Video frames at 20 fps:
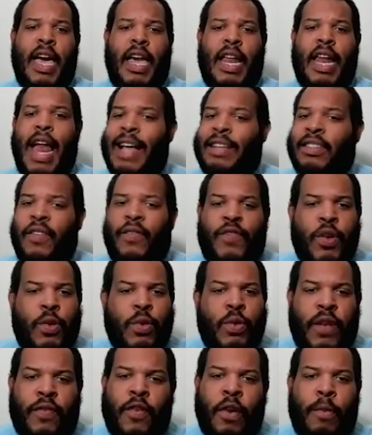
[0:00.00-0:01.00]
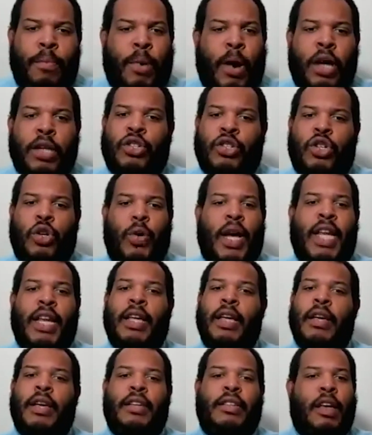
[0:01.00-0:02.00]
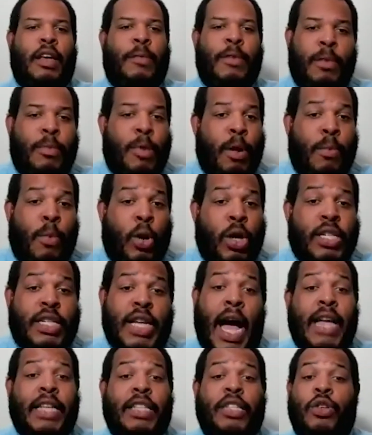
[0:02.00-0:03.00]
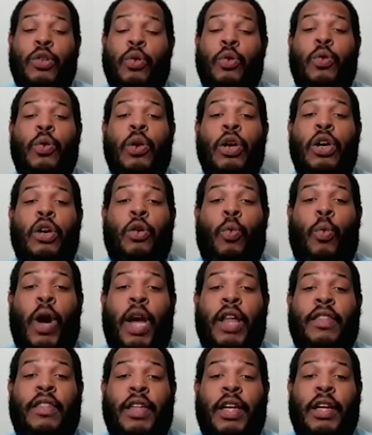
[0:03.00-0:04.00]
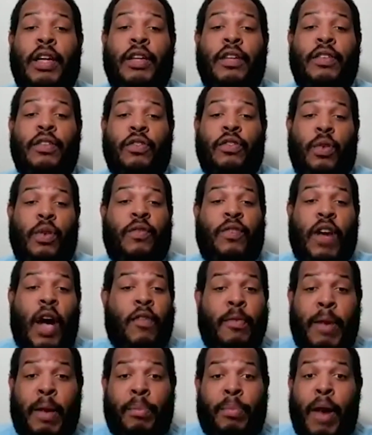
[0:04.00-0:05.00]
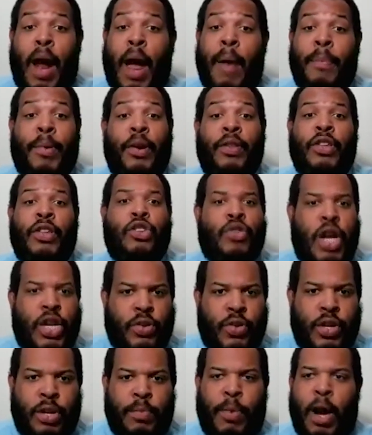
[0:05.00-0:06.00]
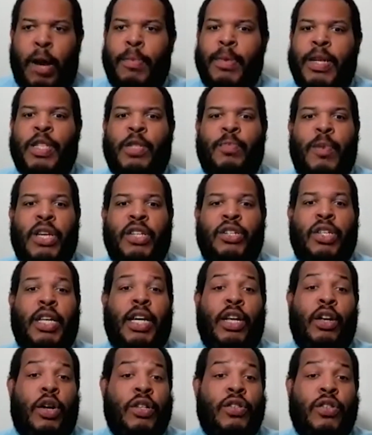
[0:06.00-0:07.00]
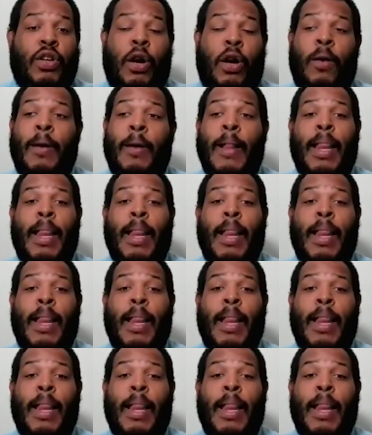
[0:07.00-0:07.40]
And it has a few different parts to it. Some of them are more tied to what the sort of government proper, the Treasury Department especially, and also